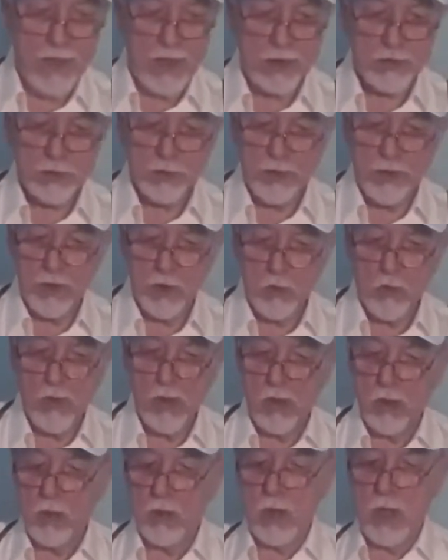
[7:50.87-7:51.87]
that's pretty
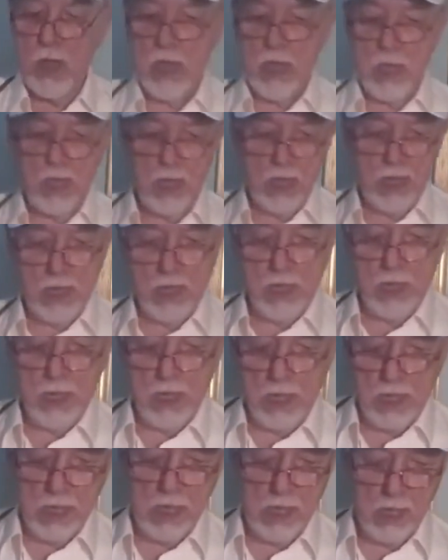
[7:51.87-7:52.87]
well,
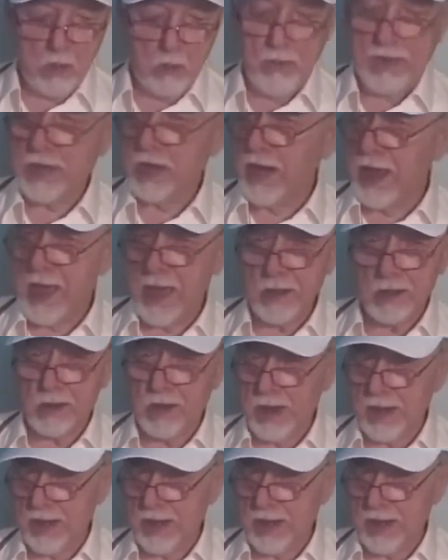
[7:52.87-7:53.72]
we can handle